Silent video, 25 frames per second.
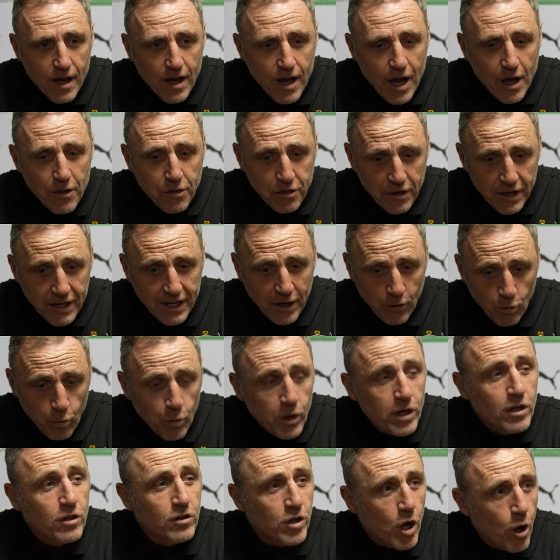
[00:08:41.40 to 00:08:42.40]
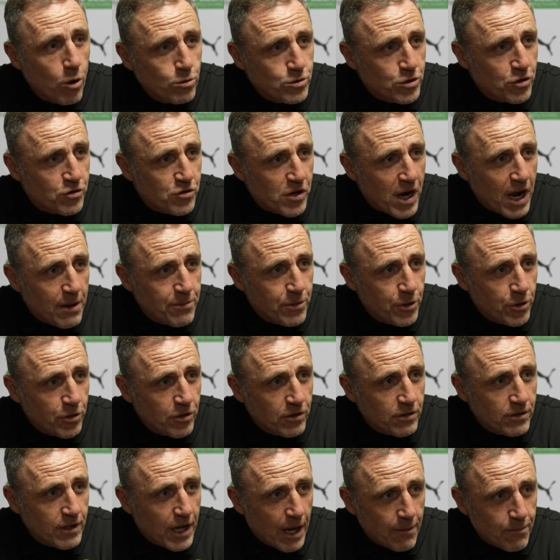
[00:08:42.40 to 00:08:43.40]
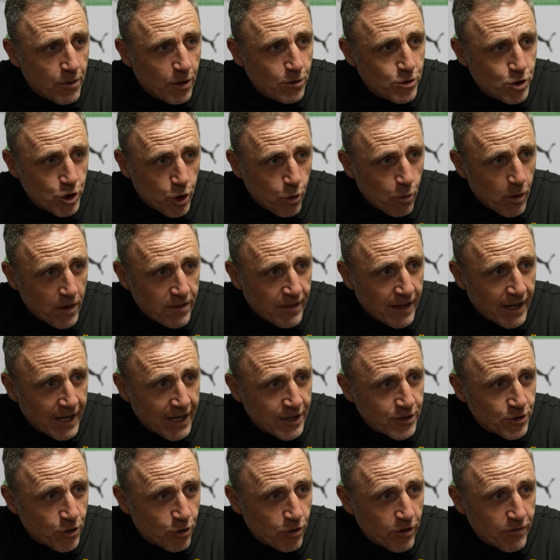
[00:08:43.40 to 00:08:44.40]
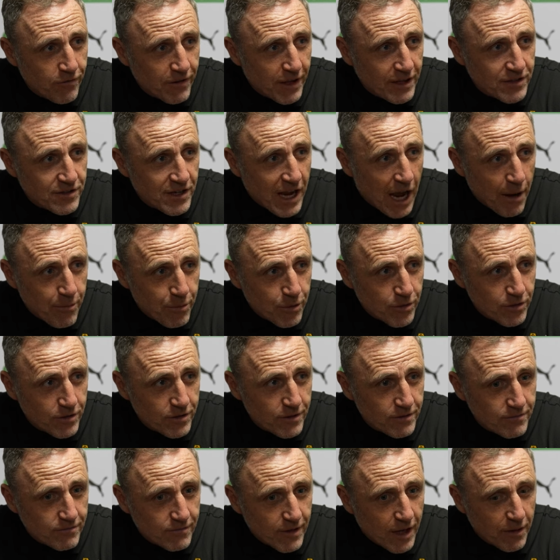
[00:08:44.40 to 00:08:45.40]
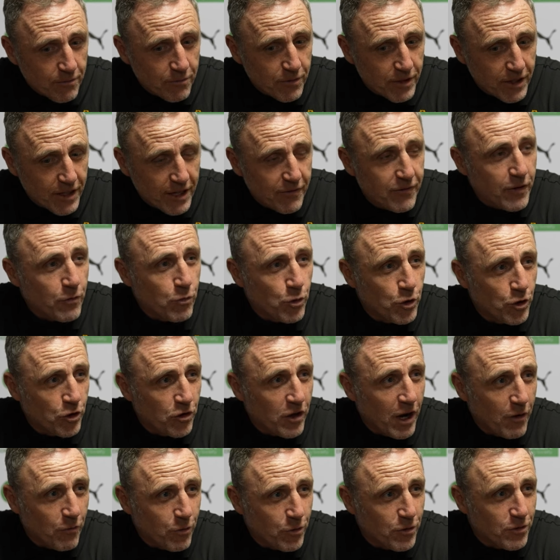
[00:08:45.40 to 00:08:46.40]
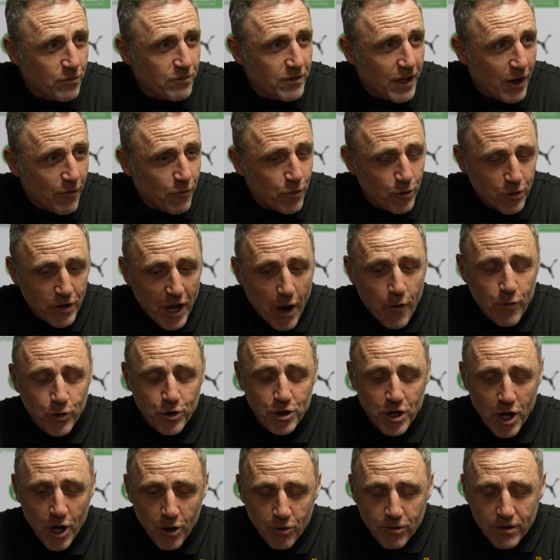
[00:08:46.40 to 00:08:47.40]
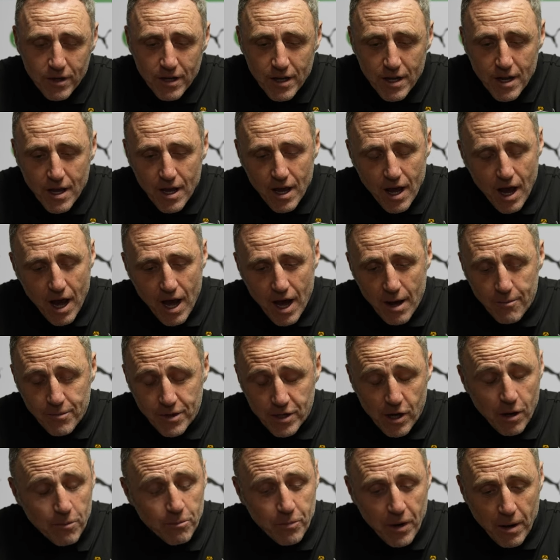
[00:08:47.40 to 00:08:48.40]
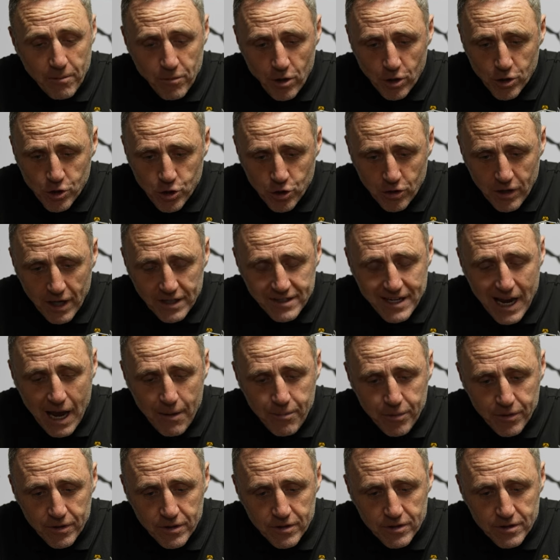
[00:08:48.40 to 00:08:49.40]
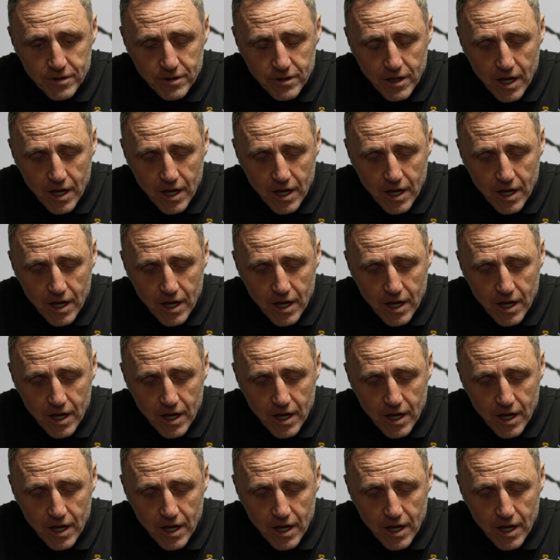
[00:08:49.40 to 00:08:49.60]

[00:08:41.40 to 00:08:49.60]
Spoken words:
I think it will go to tribunal. I'm not sure when that is or if that's happened. I think if it would have done, I would know. But I'm not sure that's happened.